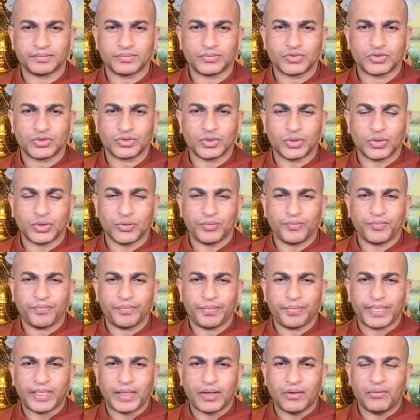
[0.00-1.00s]
so
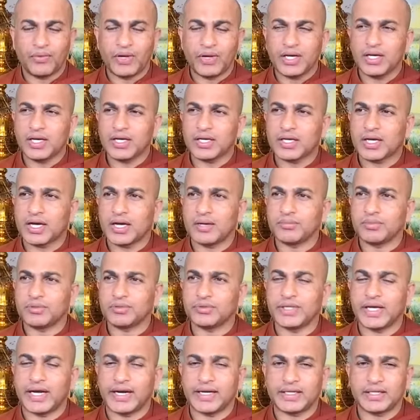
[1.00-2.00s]
when it come
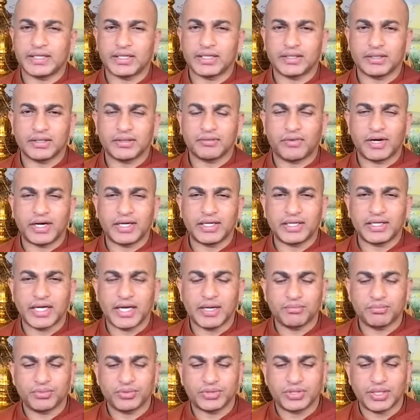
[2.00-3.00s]
to that, one
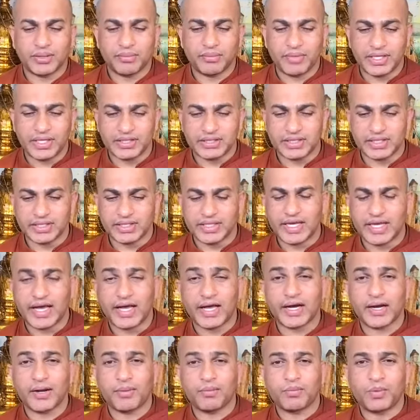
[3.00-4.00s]
time Buddha mentioned
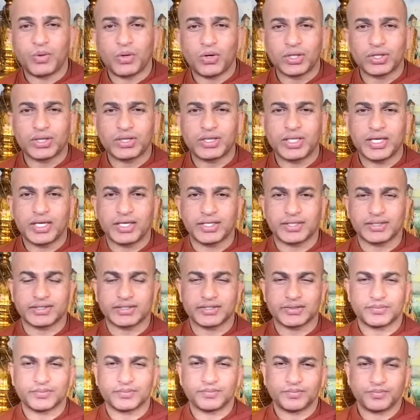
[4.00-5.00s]
there are four
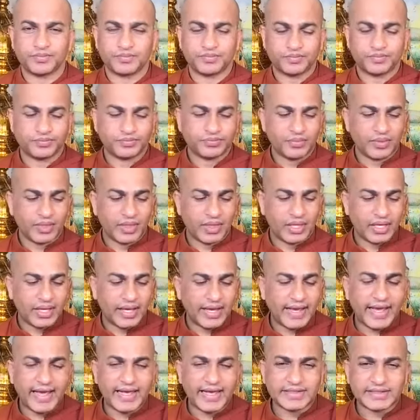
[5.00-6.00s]
things
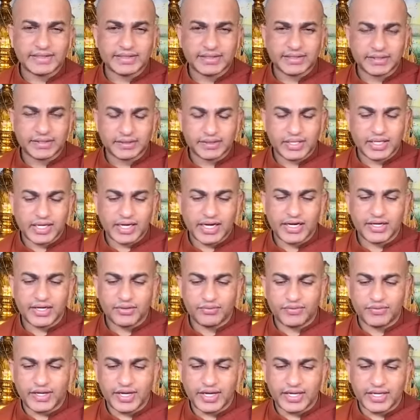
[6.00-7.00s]
as a kind
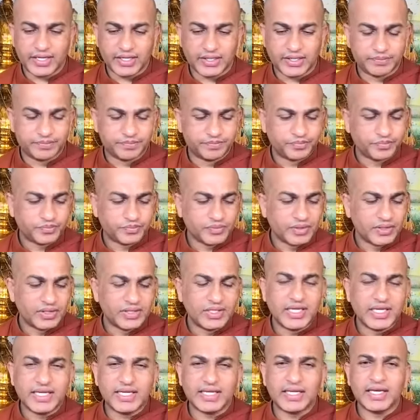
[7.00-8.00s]
of like a
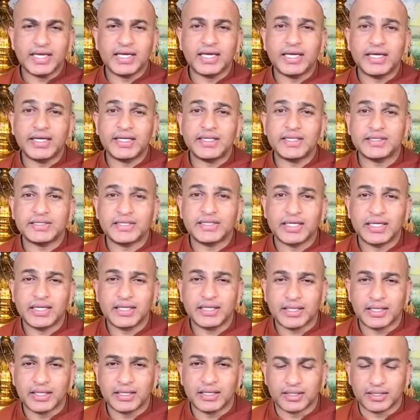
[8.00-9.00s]
thinking it is
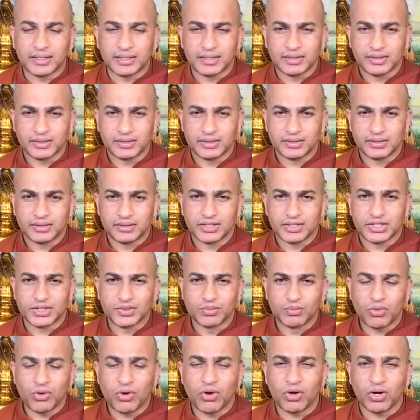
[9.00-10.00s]
little,
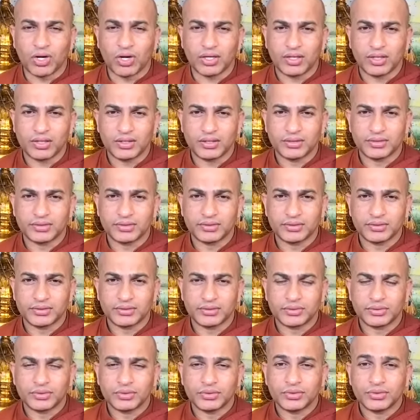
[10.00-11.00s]
small,
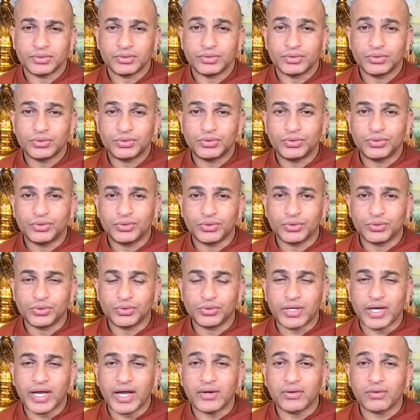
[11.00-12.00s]

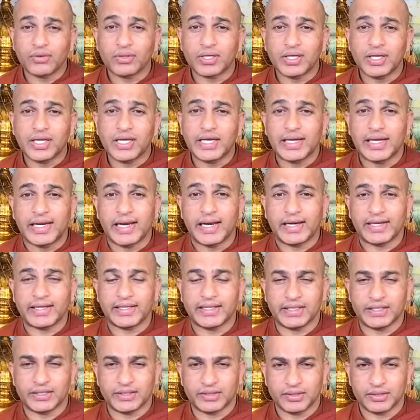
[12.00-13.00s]
you cannot
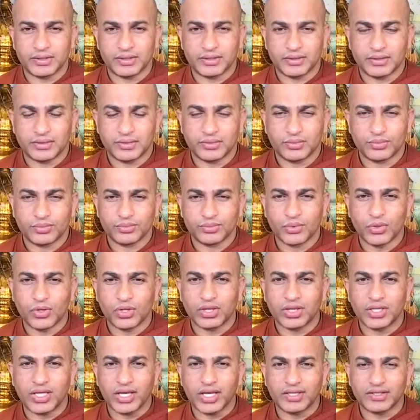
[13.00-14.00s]
neglect it.
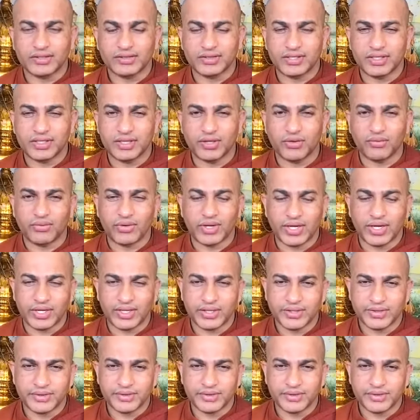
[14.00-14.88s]
Four things in the world.